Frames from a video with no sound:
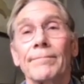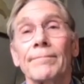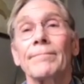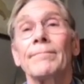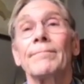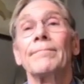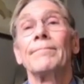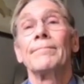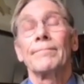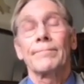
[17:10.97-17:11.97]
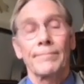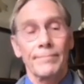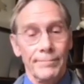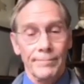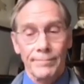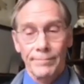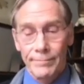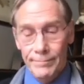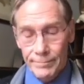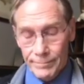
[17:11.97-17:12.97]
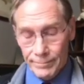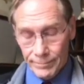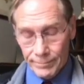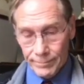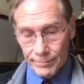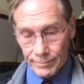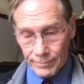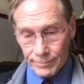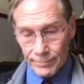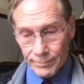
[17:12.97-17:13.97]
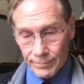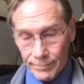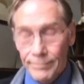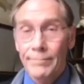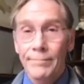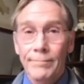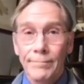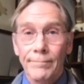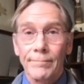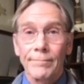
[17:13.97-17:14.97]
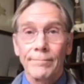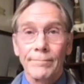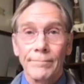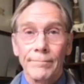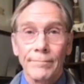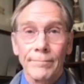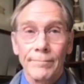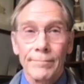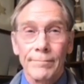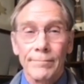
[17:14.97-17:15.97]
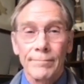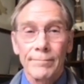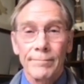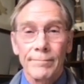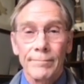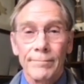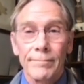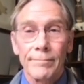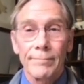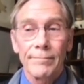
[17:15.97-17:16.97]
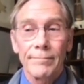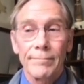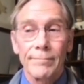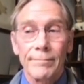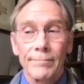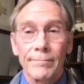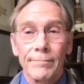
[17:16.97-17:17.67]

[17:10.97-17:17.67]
(silent)